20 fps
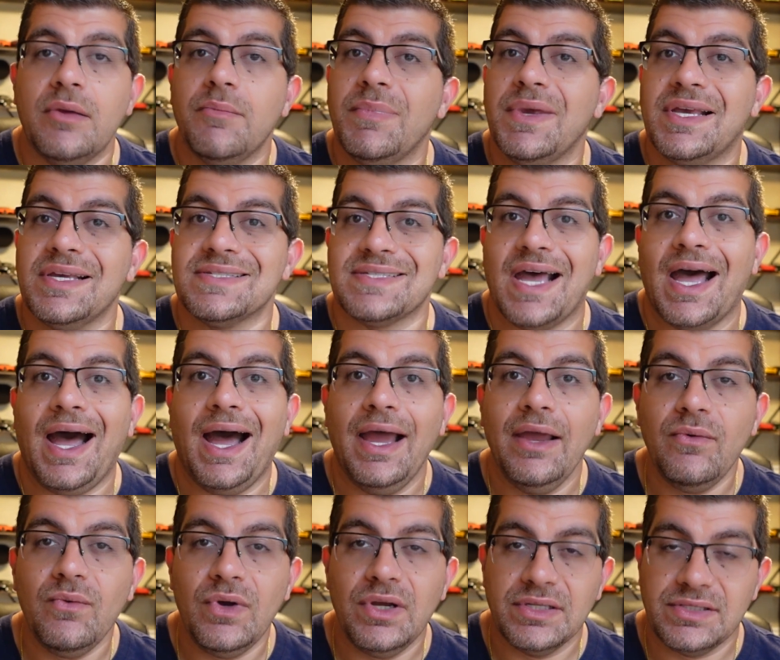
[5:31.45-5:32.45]
because
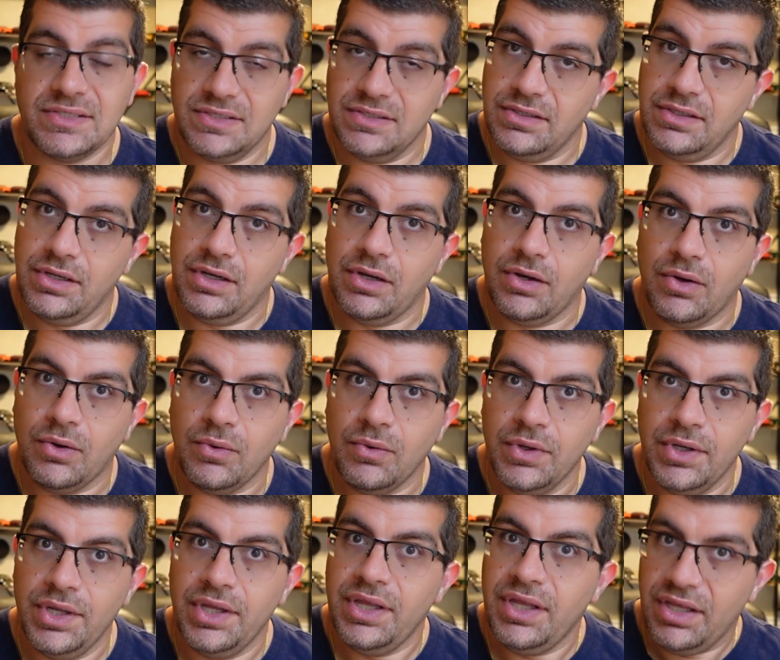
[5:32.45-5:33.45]
I want to know
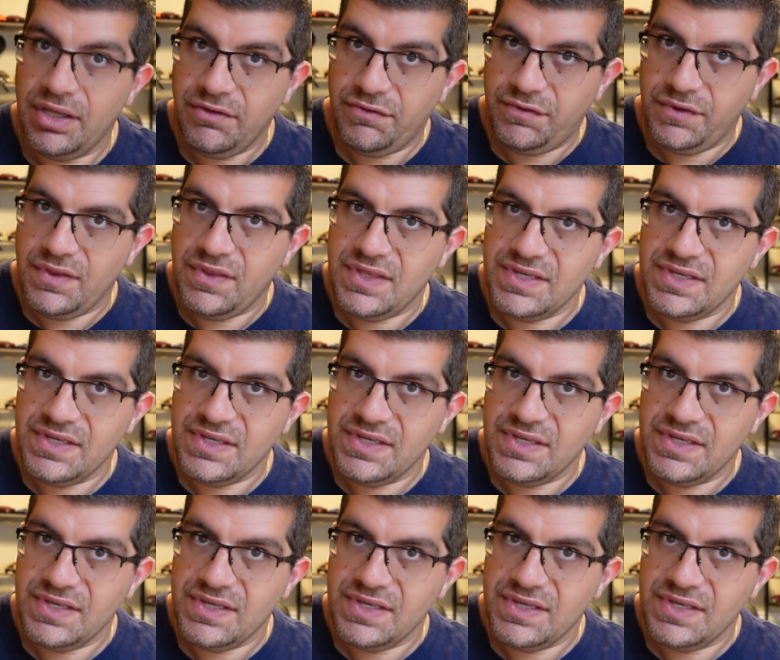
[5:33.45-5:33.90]
if